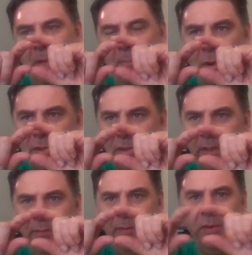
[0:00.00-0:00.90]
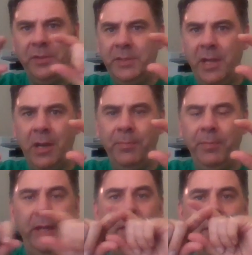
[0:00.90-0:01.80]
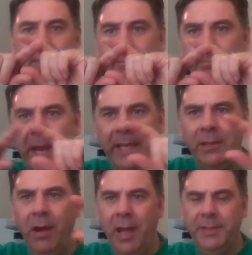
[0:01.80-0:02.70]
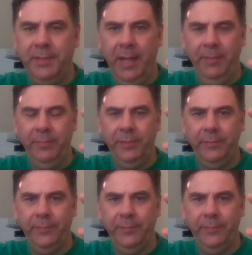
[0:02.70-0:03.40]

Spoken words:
Emotionally focused therapy, main concept.